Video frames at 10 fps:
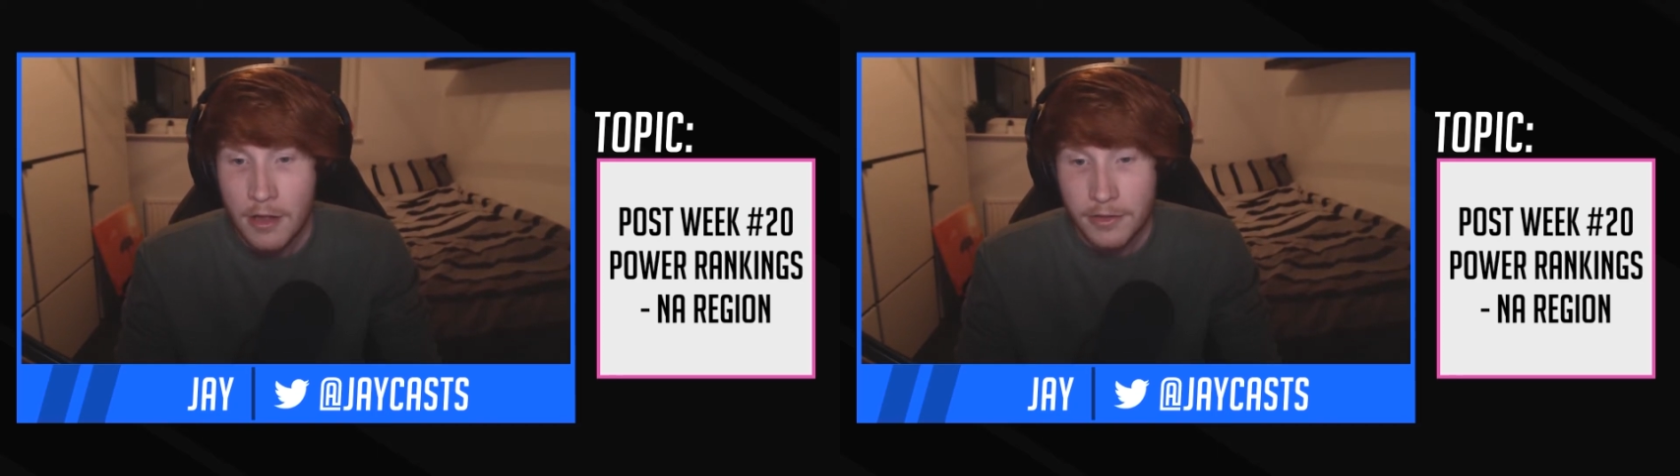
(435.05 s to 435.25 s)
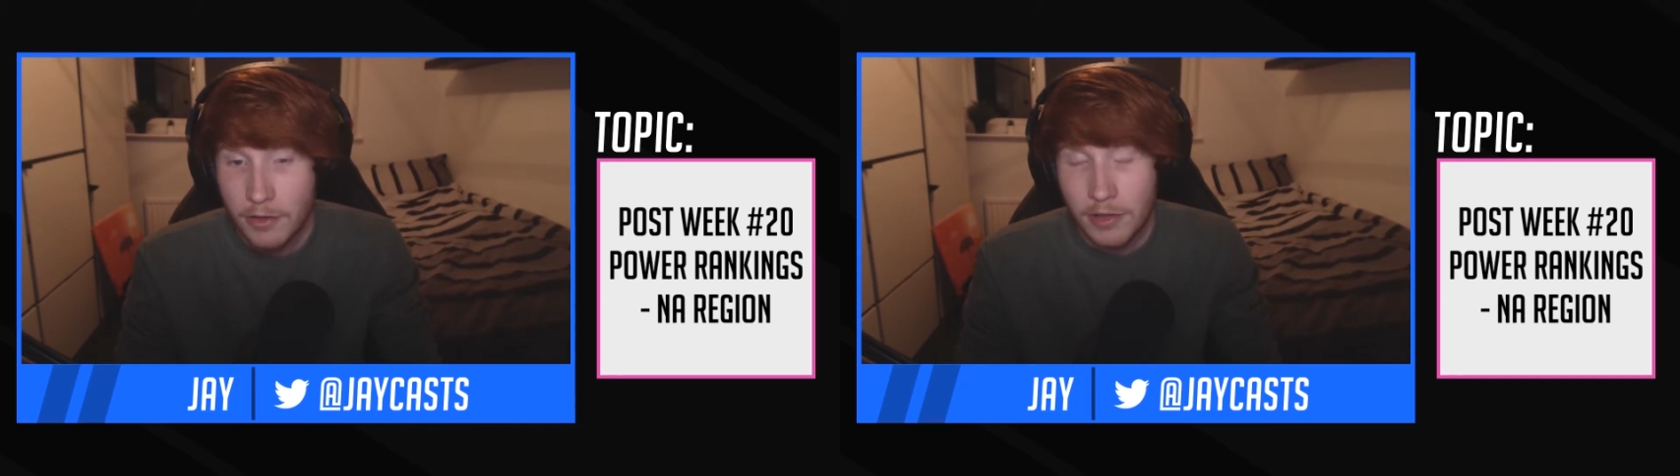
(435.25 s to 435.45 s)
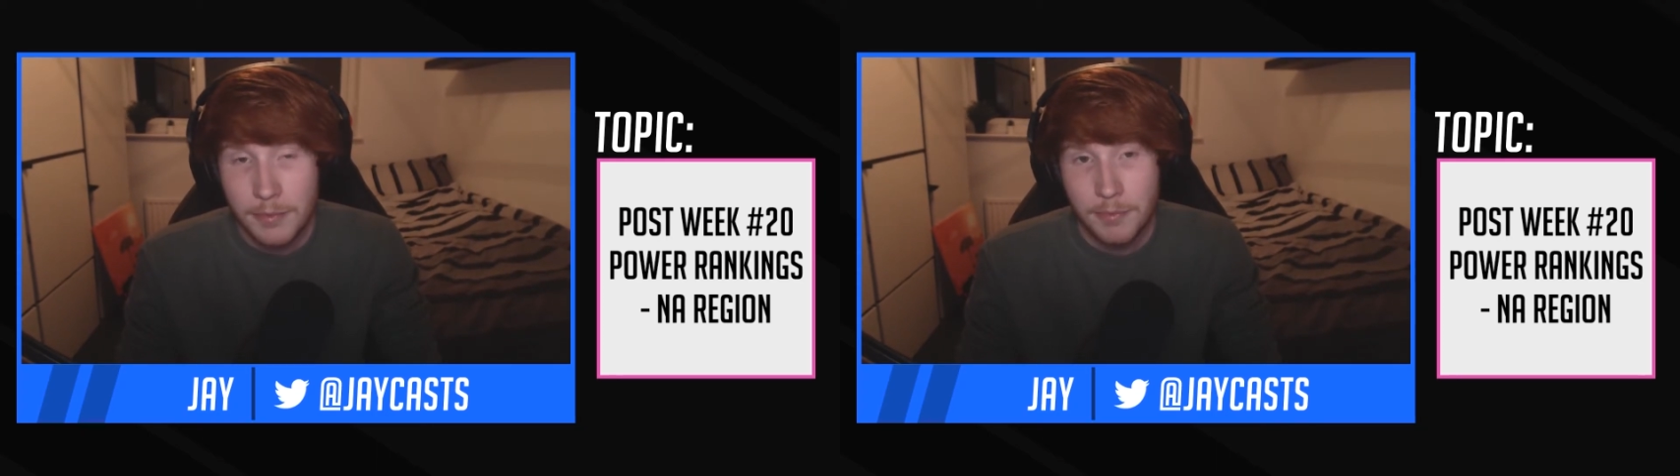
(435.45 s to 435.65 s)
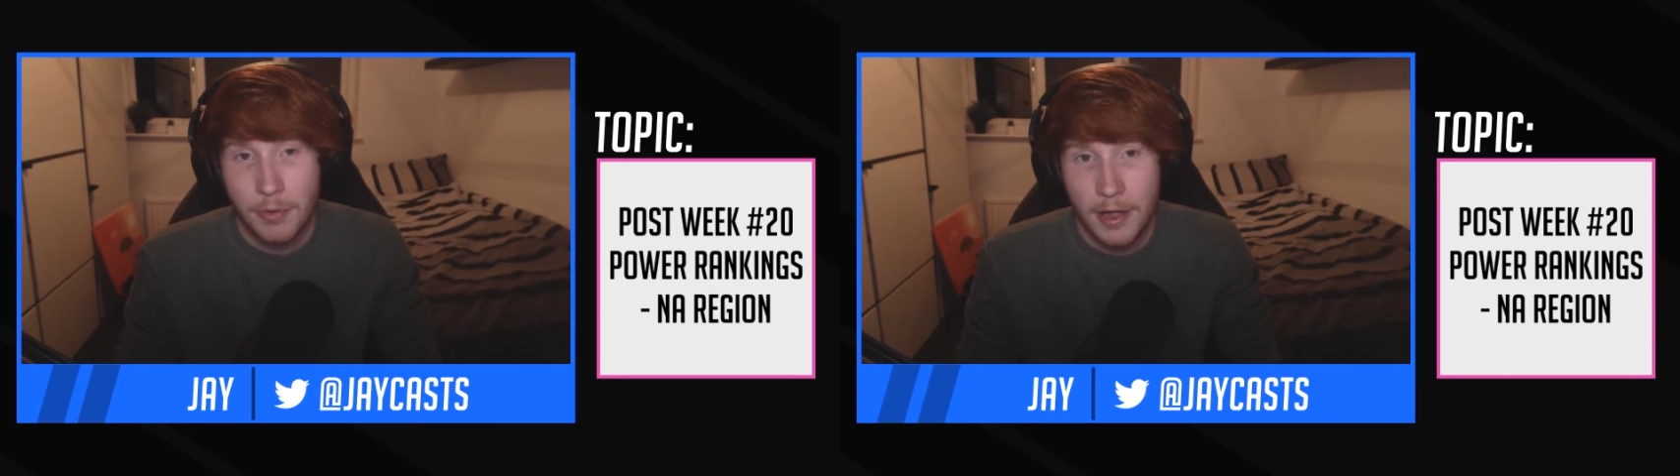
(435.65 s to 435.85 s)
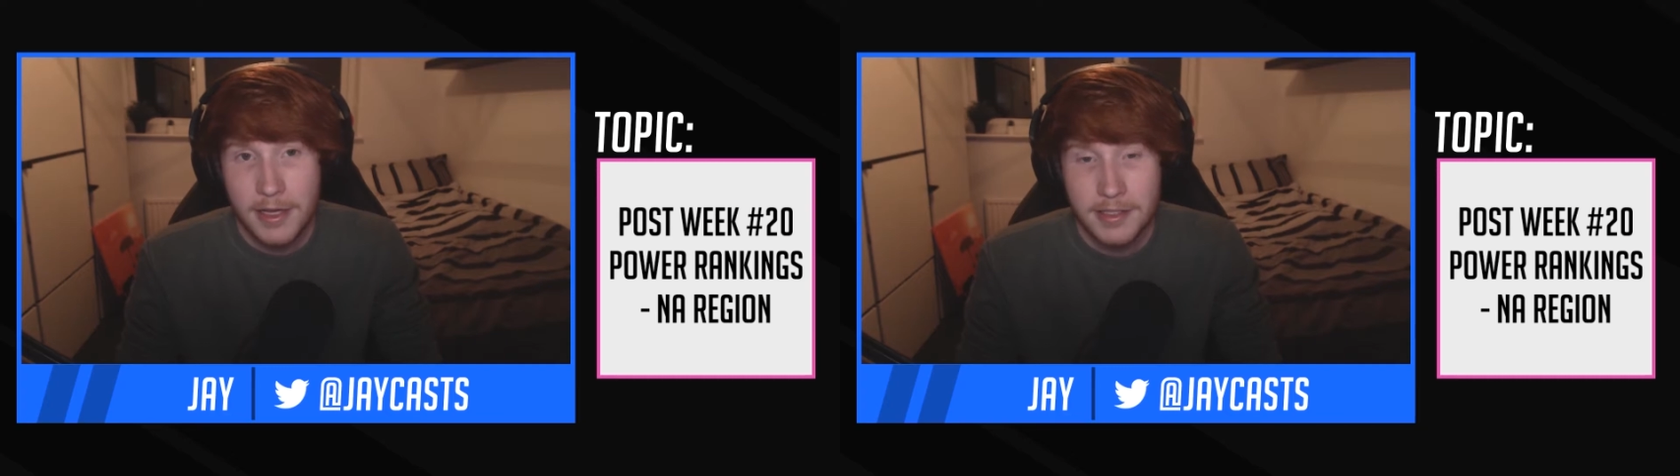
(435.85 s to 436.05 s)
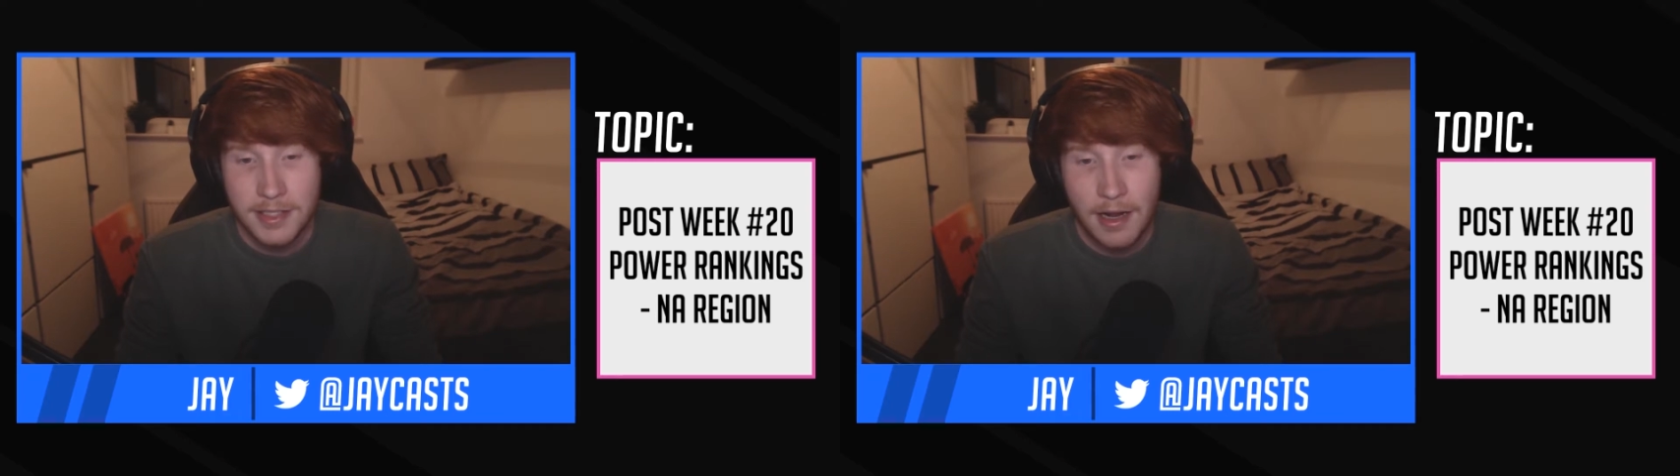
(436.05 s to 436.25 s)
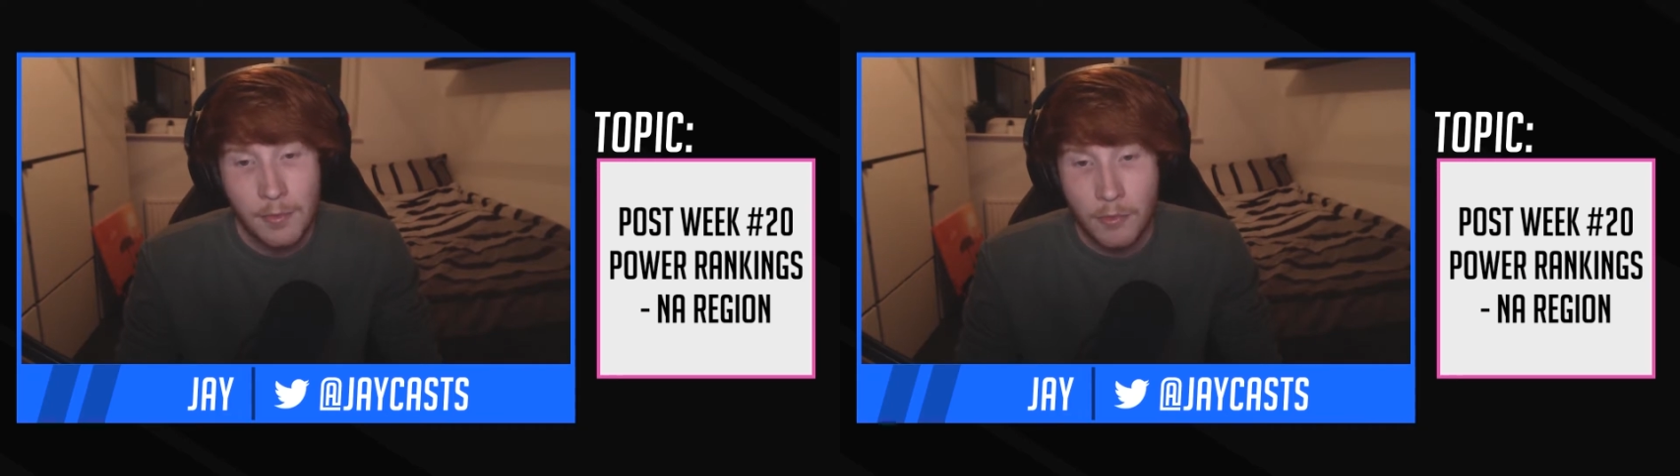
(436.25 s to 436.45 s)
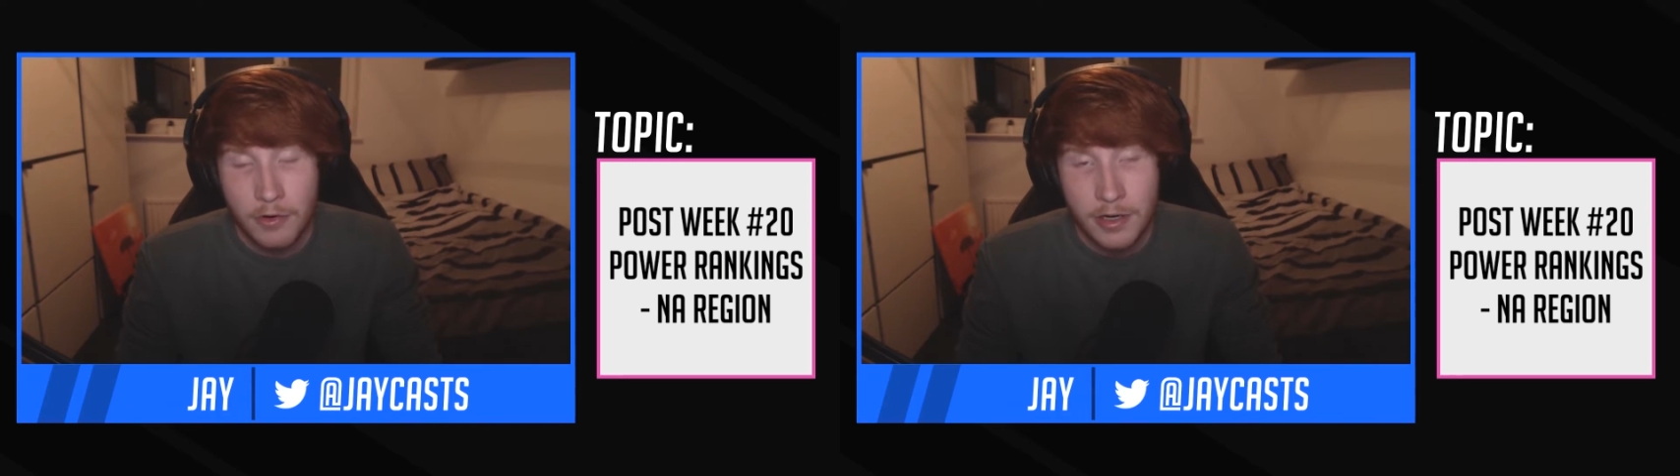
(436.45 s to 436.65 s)
The only players that
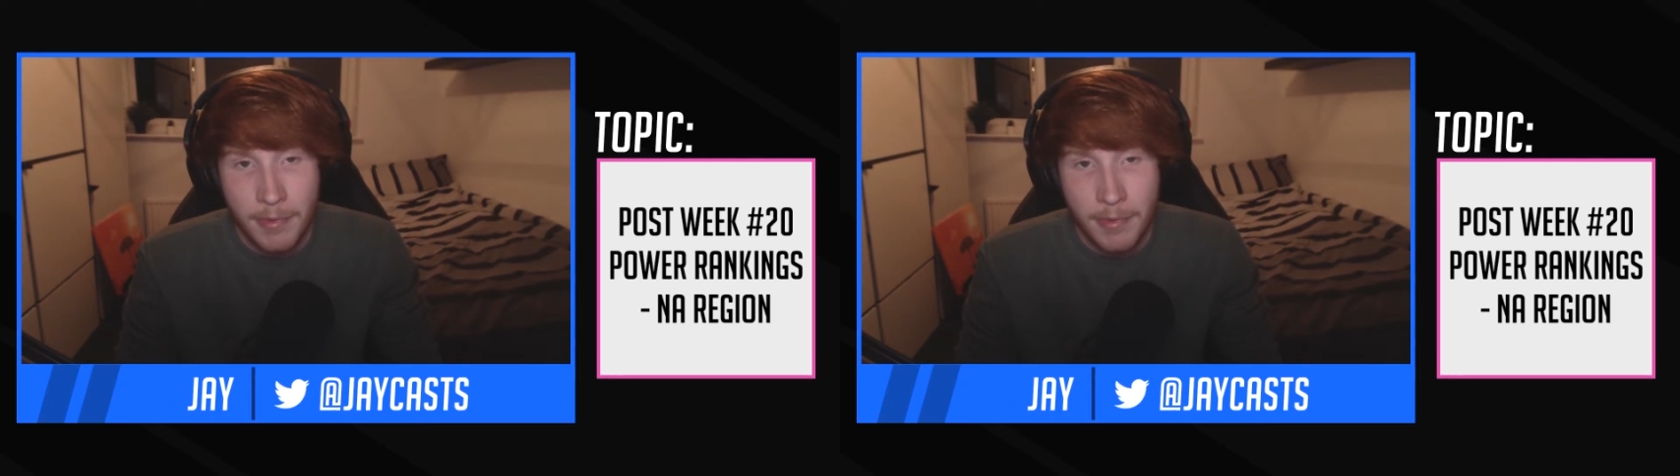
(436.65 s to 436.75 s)
I'm worried